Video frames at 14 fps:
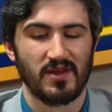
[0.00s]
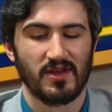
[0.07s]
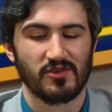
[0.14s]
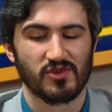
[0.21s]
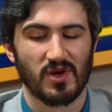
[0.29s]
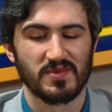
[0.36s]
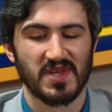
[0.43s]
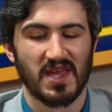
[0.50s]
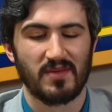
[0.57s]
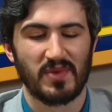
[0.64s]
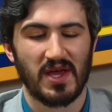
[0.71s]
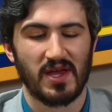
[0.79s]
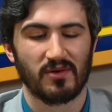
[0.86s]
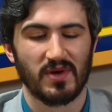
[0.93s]
Trump's
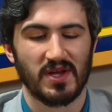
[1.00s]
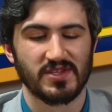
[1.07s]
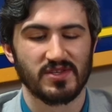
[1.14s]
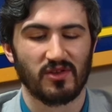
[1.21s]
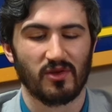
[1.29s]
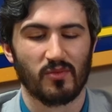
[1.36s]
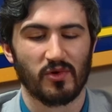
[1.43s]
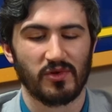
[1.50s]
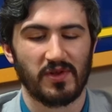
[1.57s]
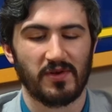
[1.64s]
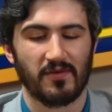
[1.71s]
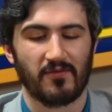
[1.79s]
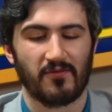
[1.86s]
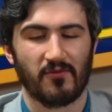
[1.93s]
campaign raised a little more
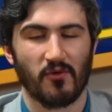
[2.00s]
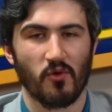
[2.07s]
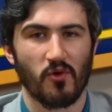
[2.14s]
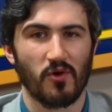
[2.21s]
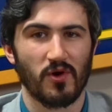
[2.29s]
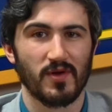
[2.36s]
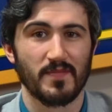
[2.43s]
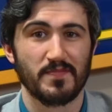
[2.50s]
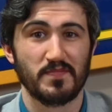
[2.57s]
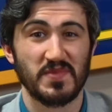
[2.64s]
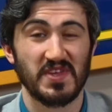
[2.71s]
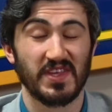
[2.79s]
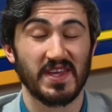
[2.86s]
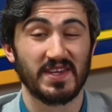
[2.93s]
than $4
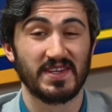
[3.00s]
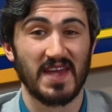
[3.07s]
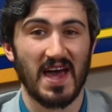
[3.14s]
million.